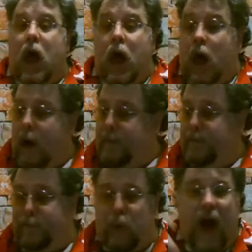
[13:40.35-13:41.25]

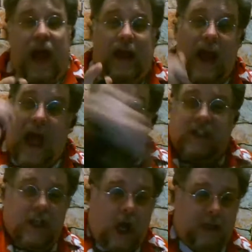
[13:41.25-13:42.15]
Brian, I
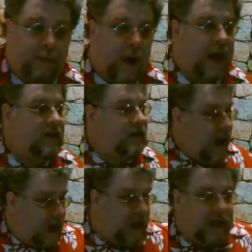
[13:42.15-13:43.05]
actually talked to Brian
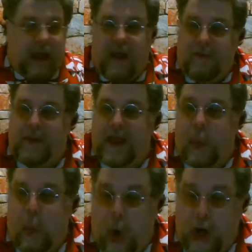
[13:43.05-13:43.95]
today. He gave me
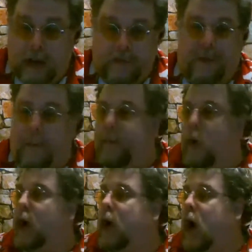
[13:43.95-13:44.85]
that wonderful
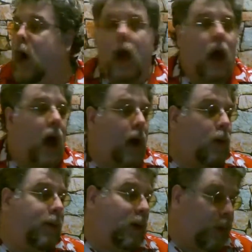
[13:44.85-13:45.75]
book I
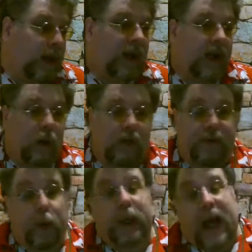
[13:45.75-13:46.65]
will be reading and reviewing.